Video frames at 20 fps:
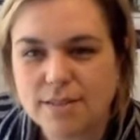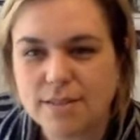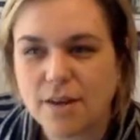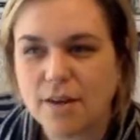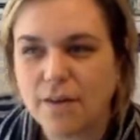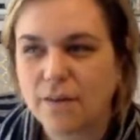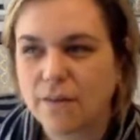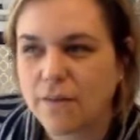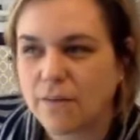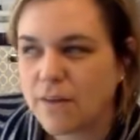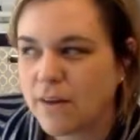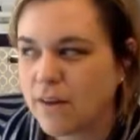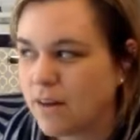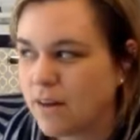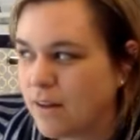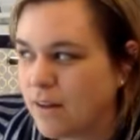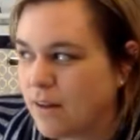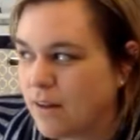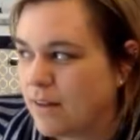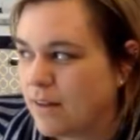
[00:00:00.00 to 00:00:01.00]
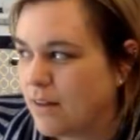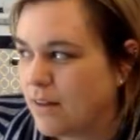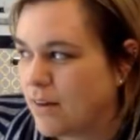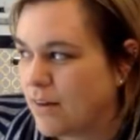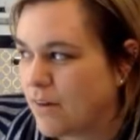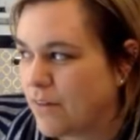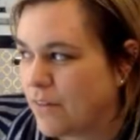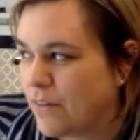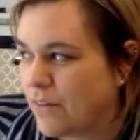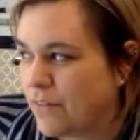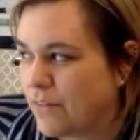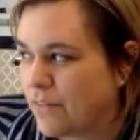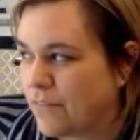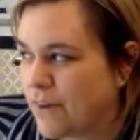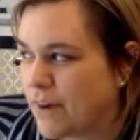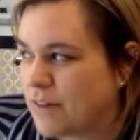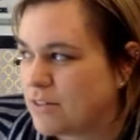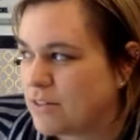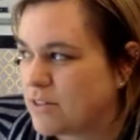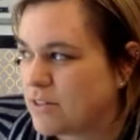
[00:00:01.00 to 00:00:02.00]
So, you know, the
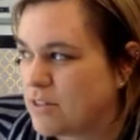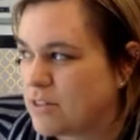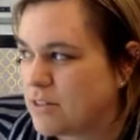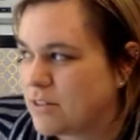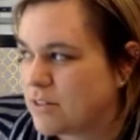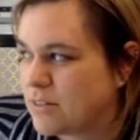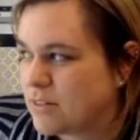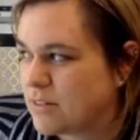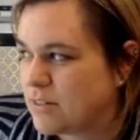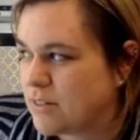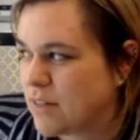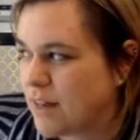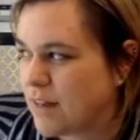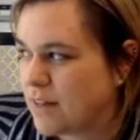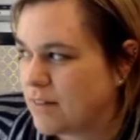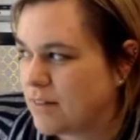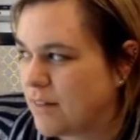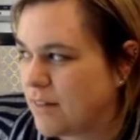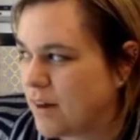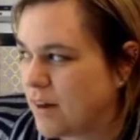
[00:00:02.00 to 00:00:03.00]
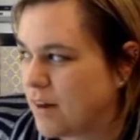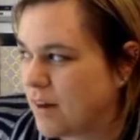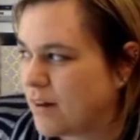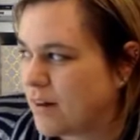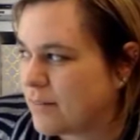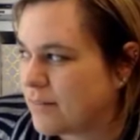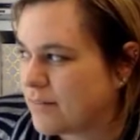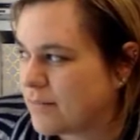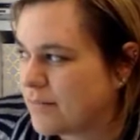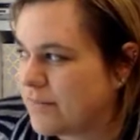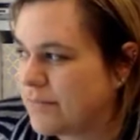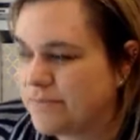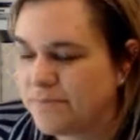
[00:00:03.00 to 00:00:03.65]
French sent their